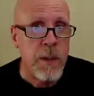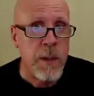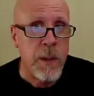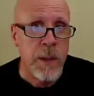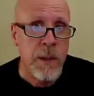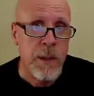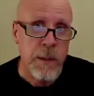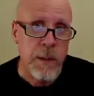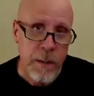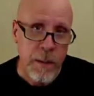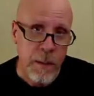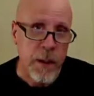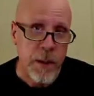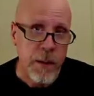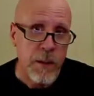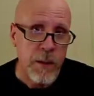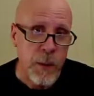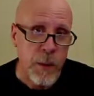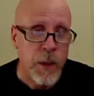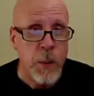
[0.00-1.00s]
And that's
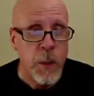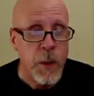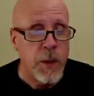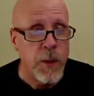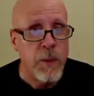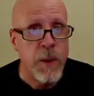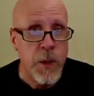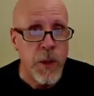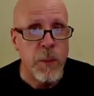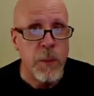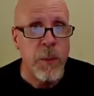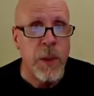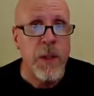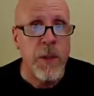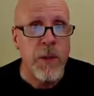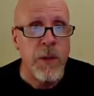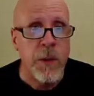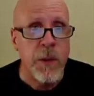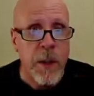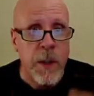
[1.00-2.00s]
really what division
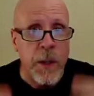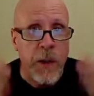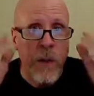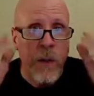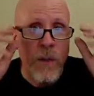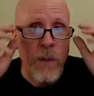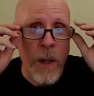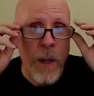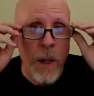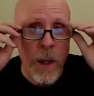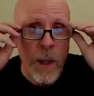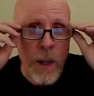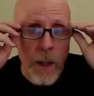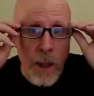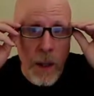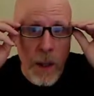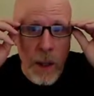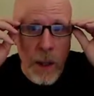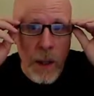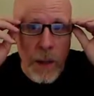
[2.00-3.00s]
means, right? You're dividing
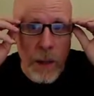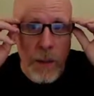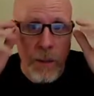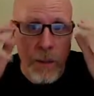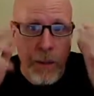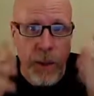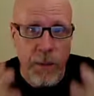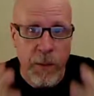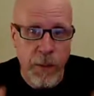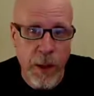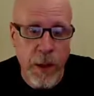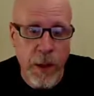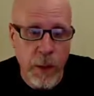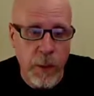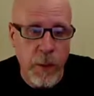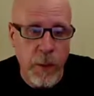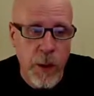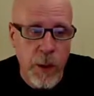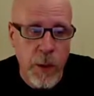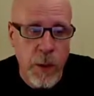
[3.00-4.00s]
a finite
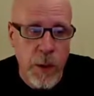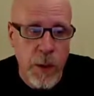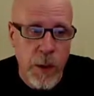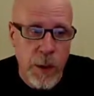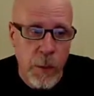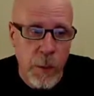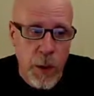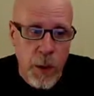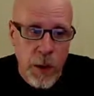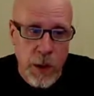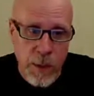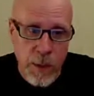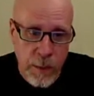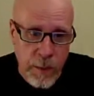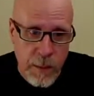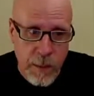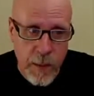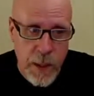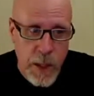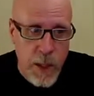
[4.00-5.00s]
resource amongst
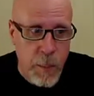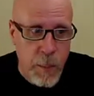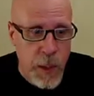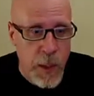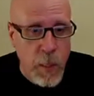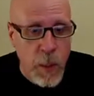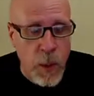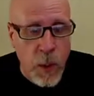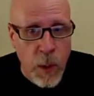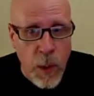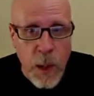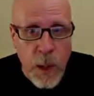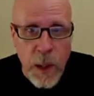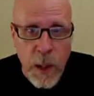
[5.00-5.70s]
d people.